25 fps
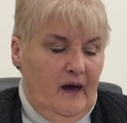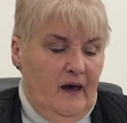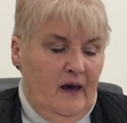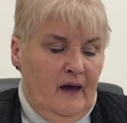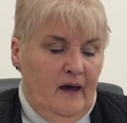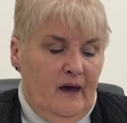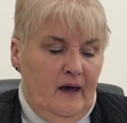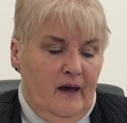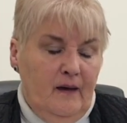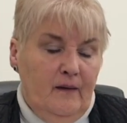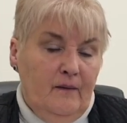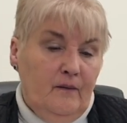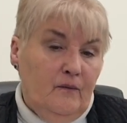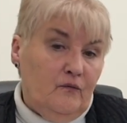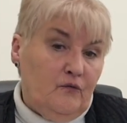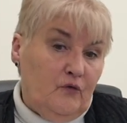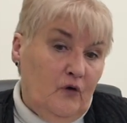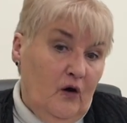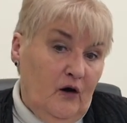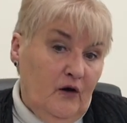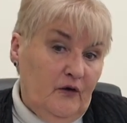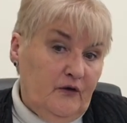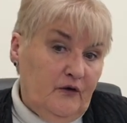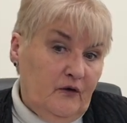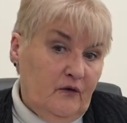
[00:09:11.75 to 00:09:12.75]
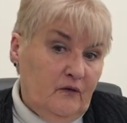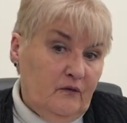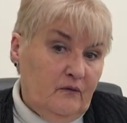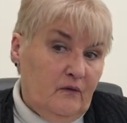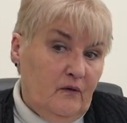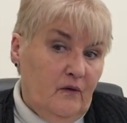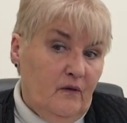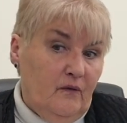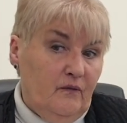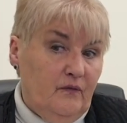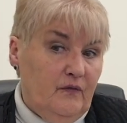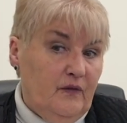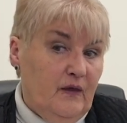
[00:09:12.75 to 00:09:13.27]
Uh, rather,
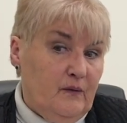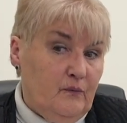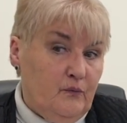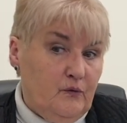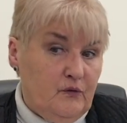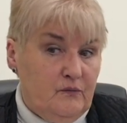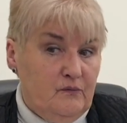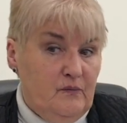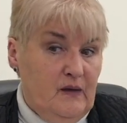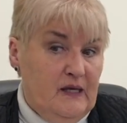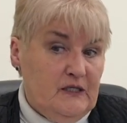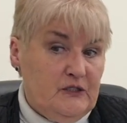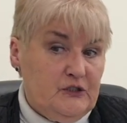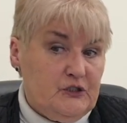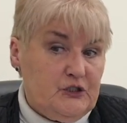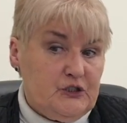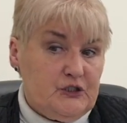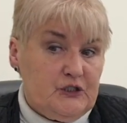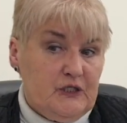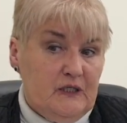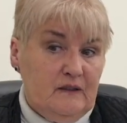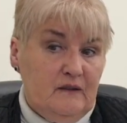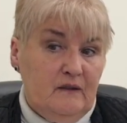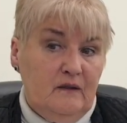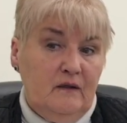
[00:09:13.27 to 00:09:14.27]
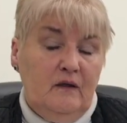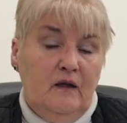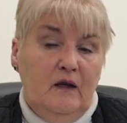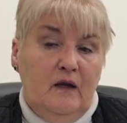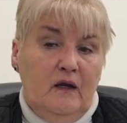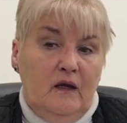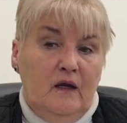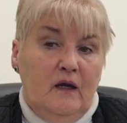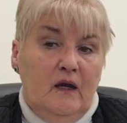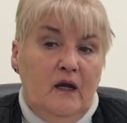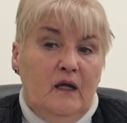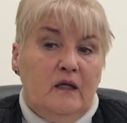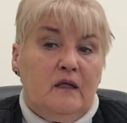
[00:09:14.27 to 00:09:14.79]
they would mention
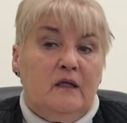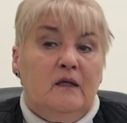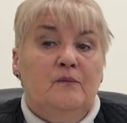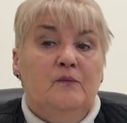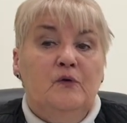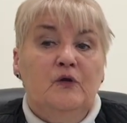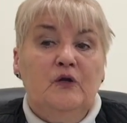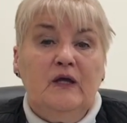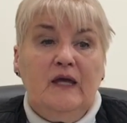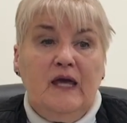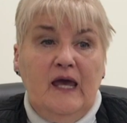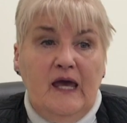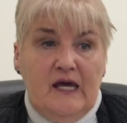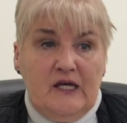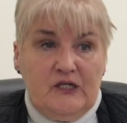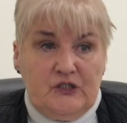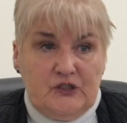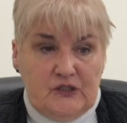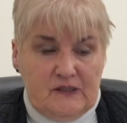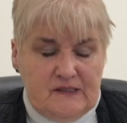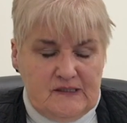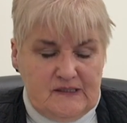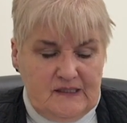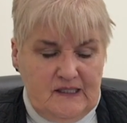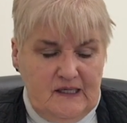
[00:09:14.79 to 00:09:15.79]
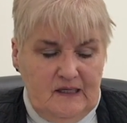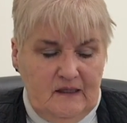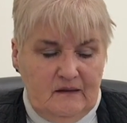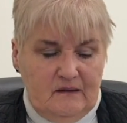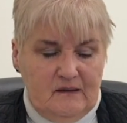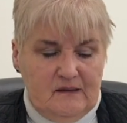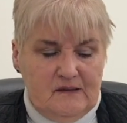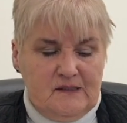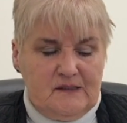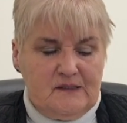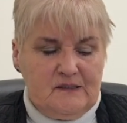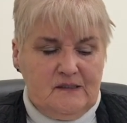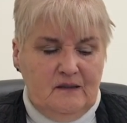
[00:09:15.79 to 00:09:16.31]
communication
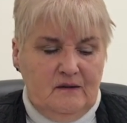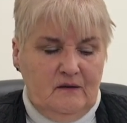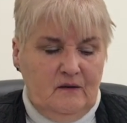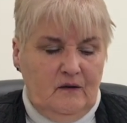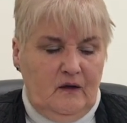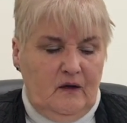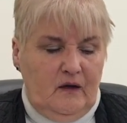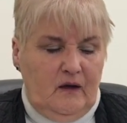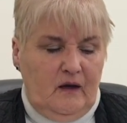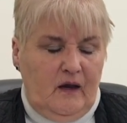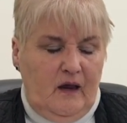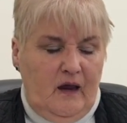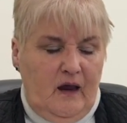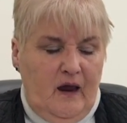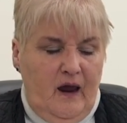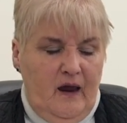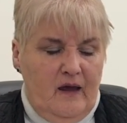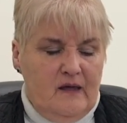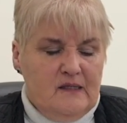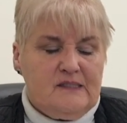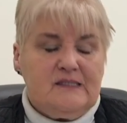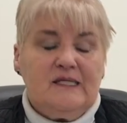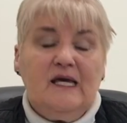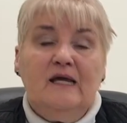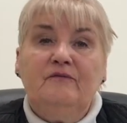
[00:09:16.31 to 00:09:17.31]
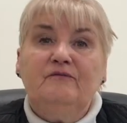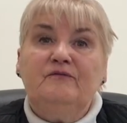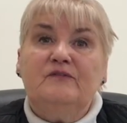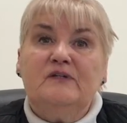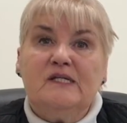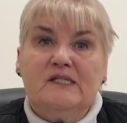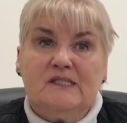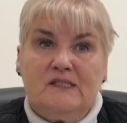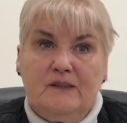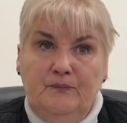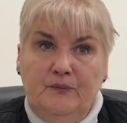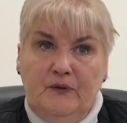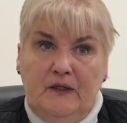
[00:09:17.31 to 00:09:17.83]
skills, self
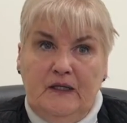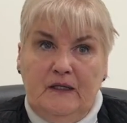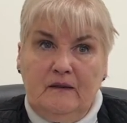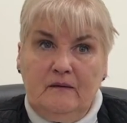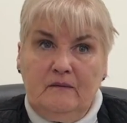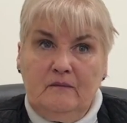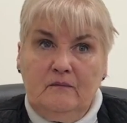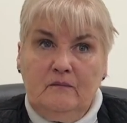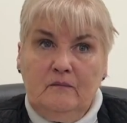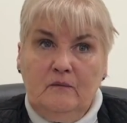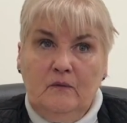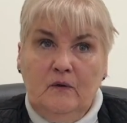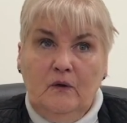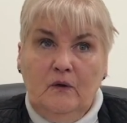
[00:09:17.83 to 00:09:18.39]
discipline,